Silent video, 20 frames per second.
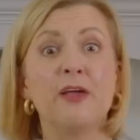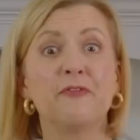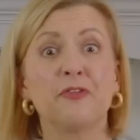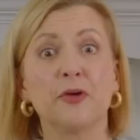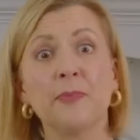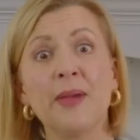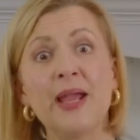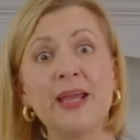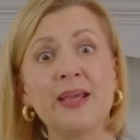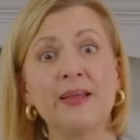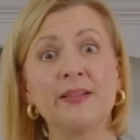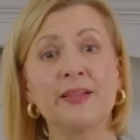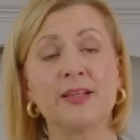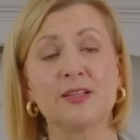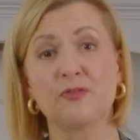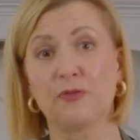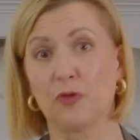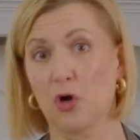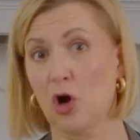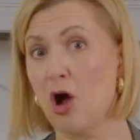you're making
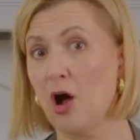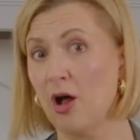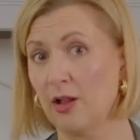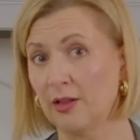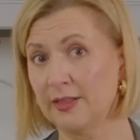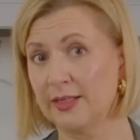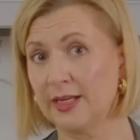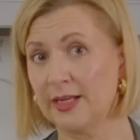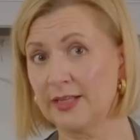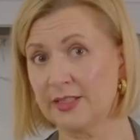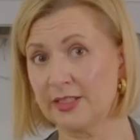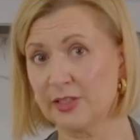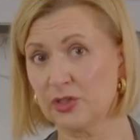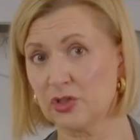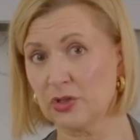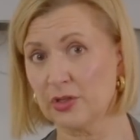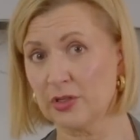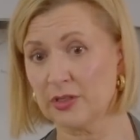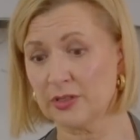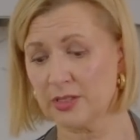this for a holiday
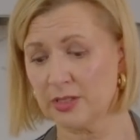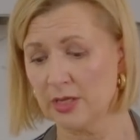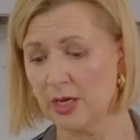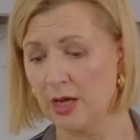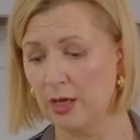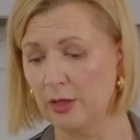dessert,